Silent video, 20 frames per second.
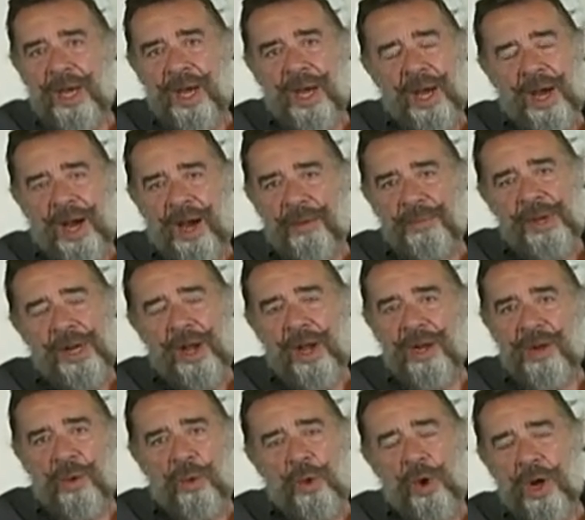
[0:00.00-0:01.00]
I've been on the
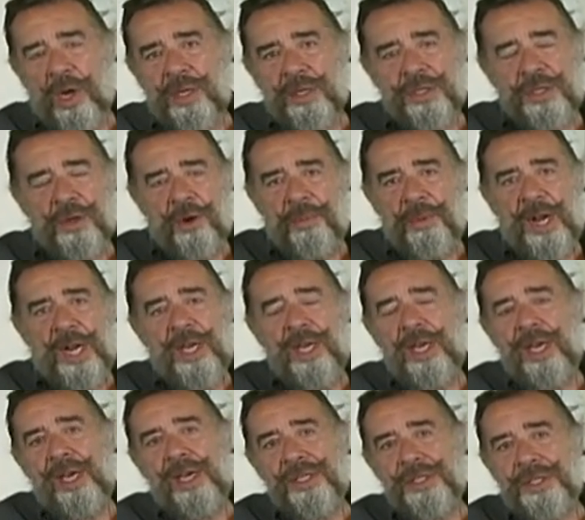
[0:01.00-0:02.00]
water so many
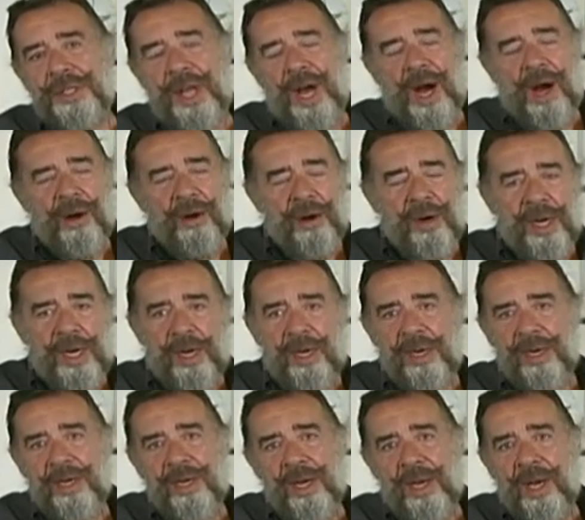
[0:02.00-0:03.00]
years now.
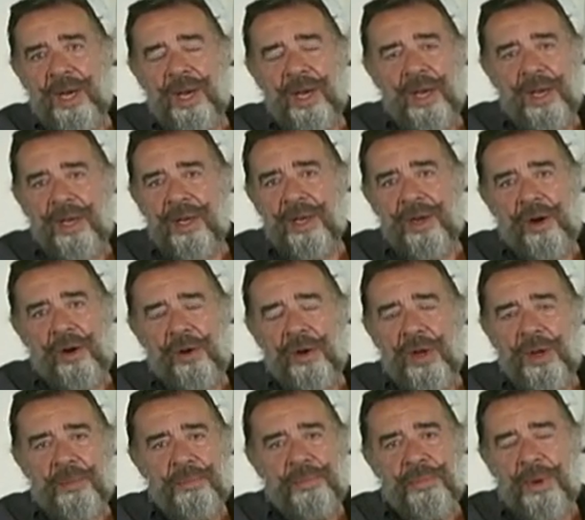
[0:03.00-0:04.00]
You know,
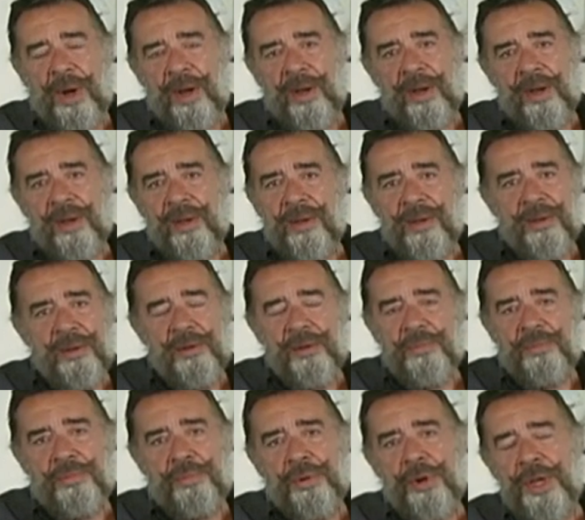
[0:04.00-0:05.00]
uh,
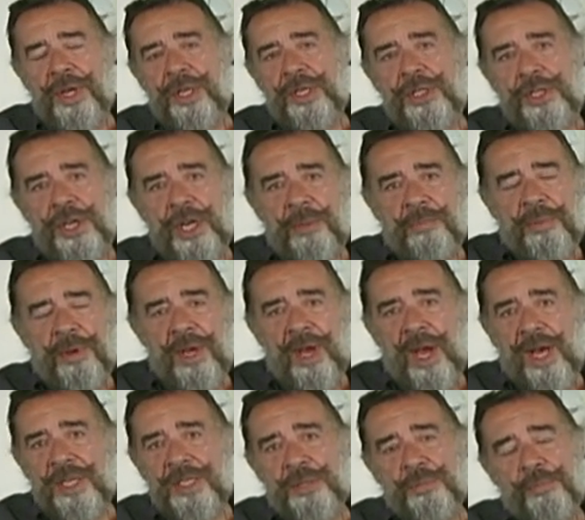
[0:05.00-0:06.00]

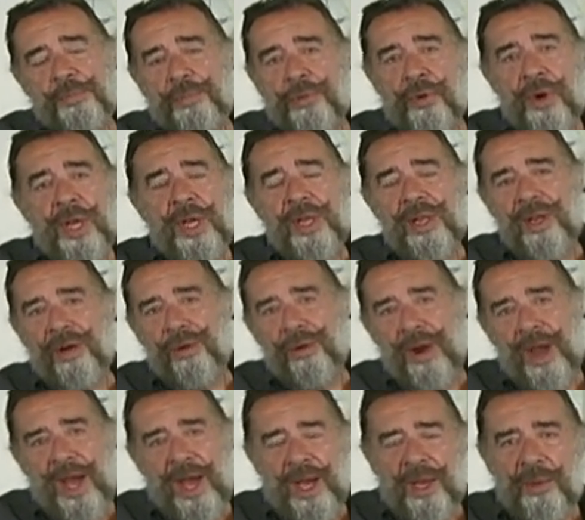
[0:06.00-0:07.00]
pre-GPS,
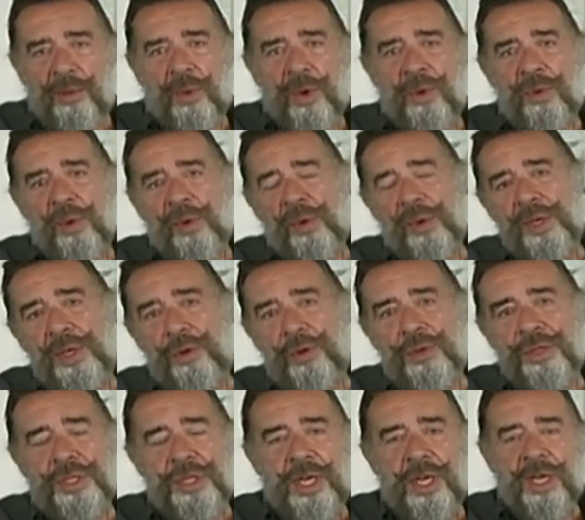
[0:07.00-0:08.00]
pre-LORAN, when we were
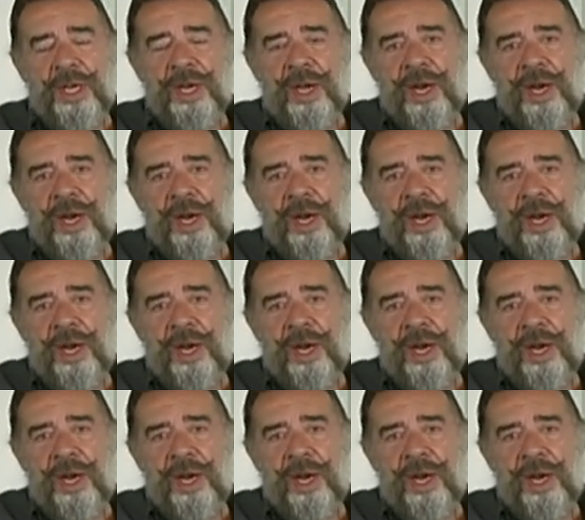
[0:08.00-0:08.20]
using